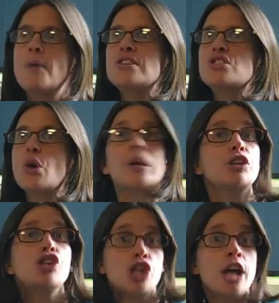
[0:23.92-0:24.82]
So
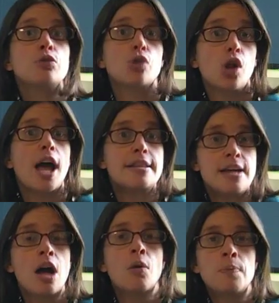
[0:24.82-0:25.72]
in general, I
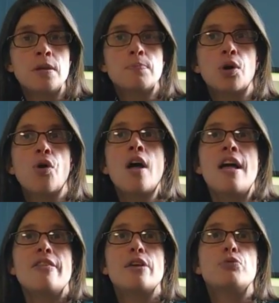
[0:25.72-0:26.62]
tell people
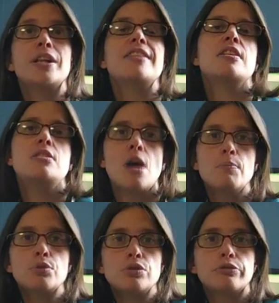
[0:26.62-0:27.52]
that really the
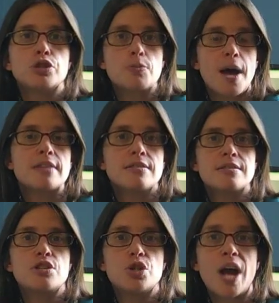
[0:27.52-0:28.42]
number of responses
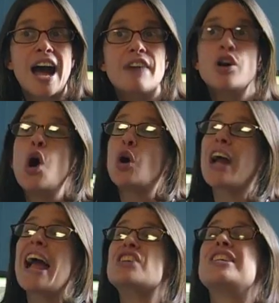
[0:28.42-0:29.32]
that you have, or
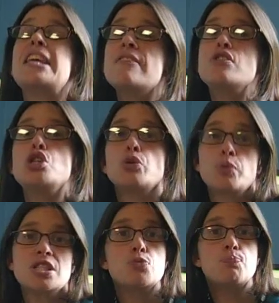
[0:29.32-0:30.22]
actually even your
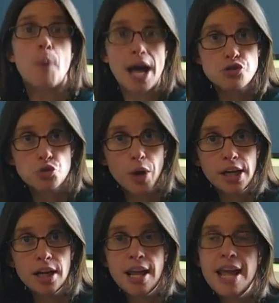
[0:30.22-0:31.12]
response
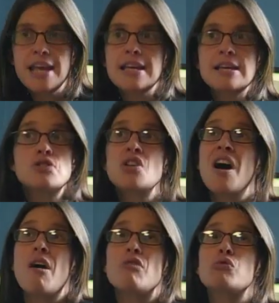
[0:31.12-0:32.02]
rate, is
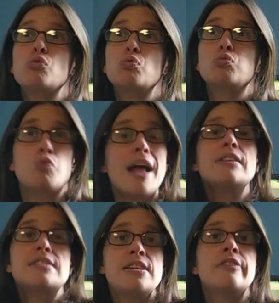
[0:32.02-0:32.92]

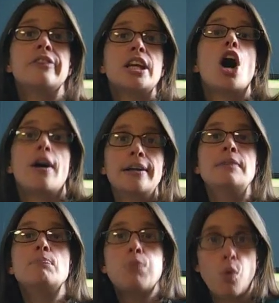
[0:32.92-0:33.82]
relatively
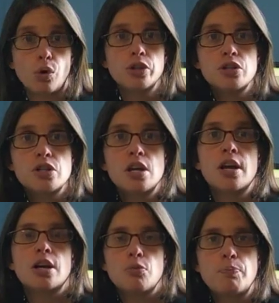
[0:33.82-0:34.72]
unimportant
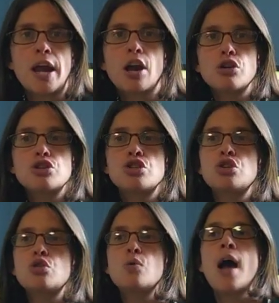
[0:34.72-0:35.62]
compared
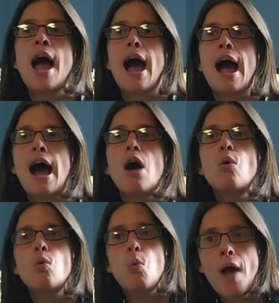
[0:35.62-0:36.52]
to
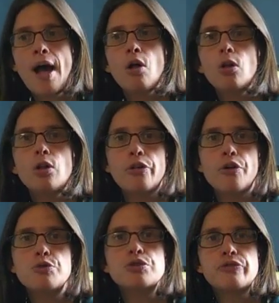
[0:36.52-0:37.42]
how well
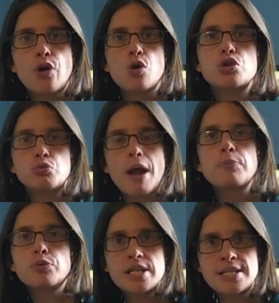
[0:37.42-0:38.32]
those folks
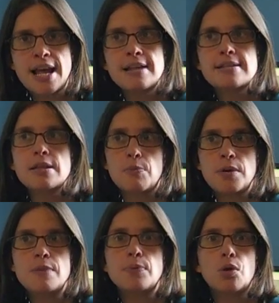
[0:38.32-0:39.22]
represent the
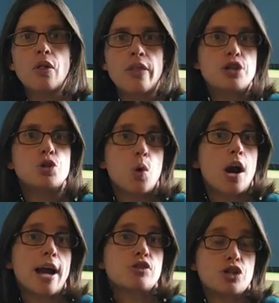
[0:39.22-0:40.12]
people that you are
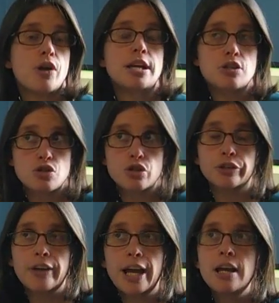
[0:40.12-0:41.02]
actually trying to
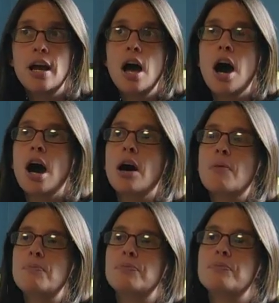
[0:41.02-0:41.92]
survey.
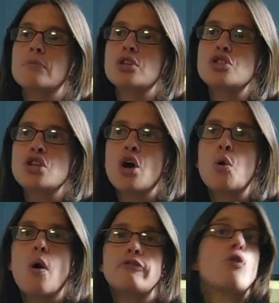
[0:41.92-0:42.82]

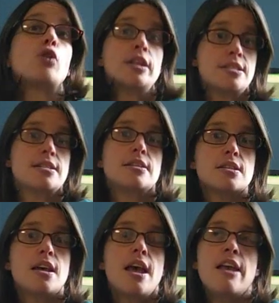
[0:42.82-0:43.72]
So, for
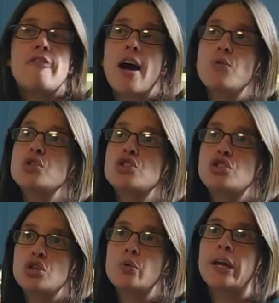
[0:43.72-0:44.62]
instance, if I was
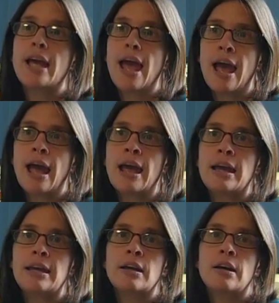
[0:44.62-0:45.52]
doing
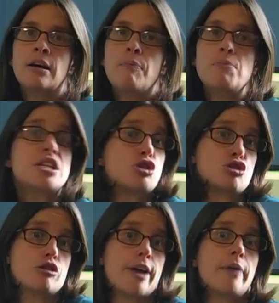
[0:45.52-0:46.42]
a pizza
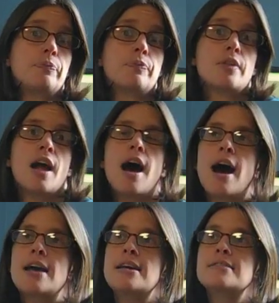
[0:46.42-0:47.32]
survey,
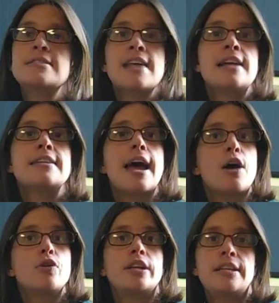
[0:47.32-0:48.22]
I send
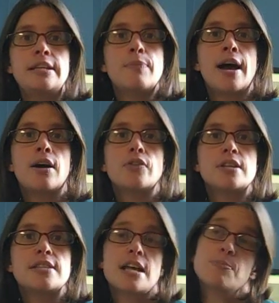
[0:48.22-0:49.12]
out an email
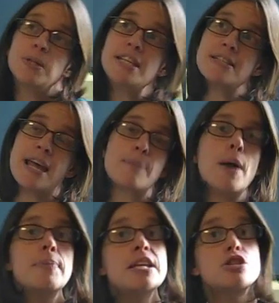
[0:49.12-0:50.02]
that says, "Please take
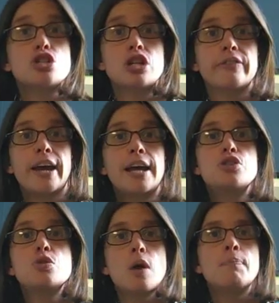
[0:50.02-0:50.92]
my pizza survey,"
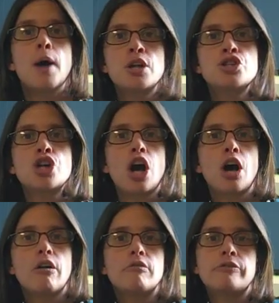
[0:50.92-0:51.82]
to a bunch
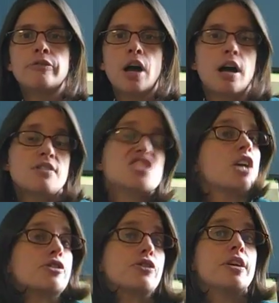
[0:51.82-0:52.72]
of
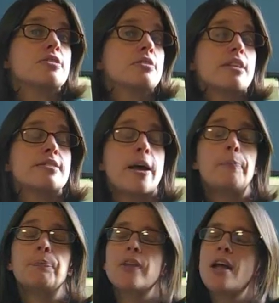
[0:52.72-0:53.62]
discussion lists, let's say.
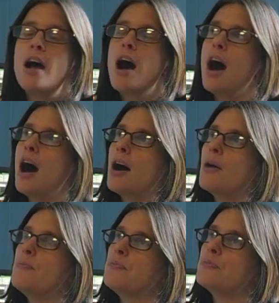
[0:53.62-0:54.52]

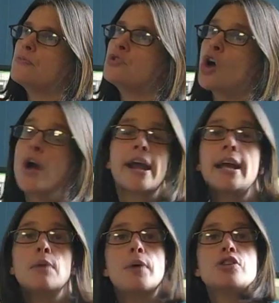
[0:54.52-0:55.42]
And I
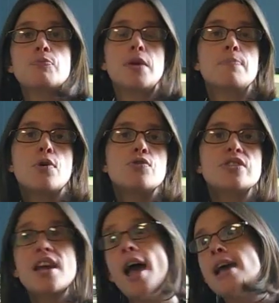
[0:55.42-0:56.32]
get a bunch of people who
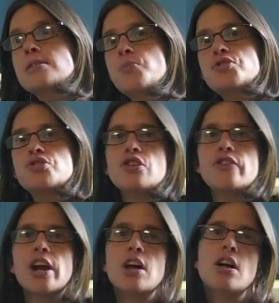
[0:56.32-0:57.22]
say, "Hey, it's pizza
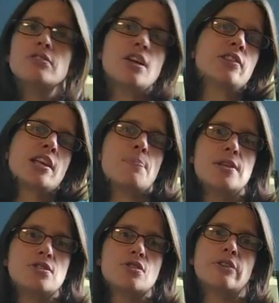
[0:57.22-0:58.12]
survey. I'll take the
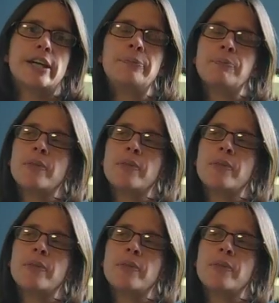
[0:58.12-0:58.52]
pizza survey."